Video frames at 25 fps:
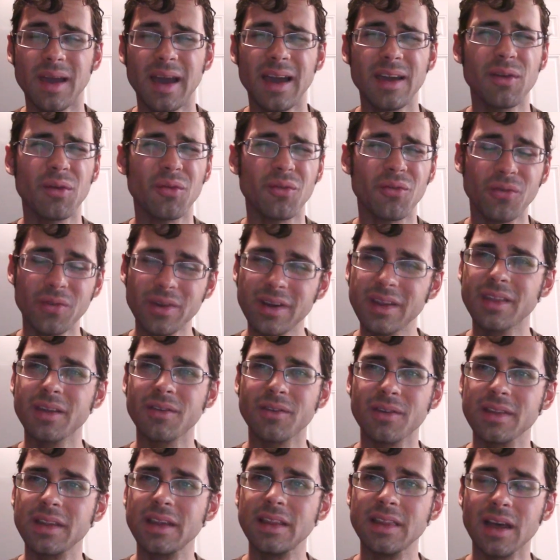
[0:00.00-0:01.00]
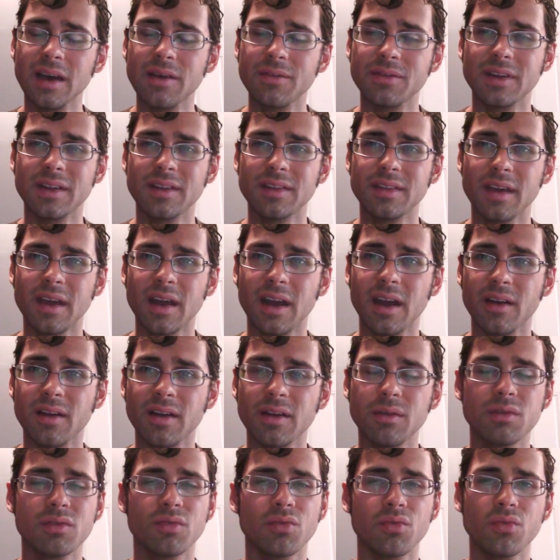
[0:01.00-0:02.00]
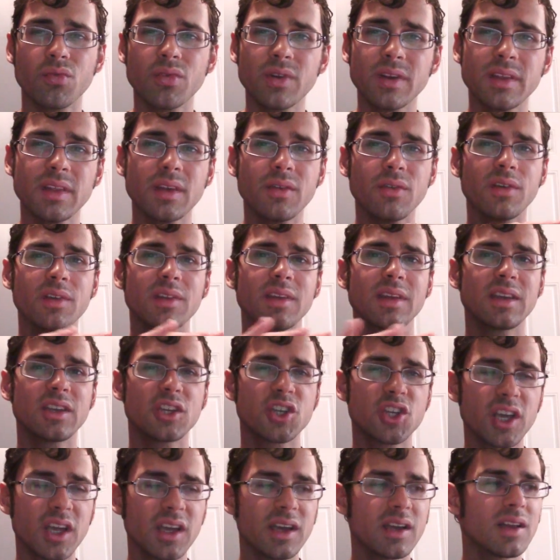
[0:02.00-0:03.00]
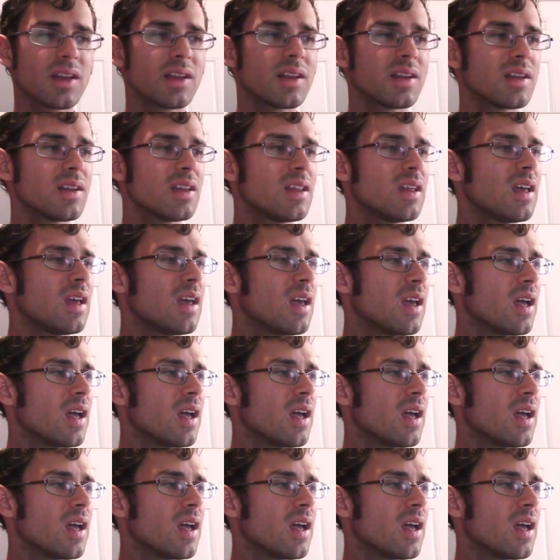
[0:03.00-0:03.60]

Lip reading: I really, really loved it there. It was really, really chill.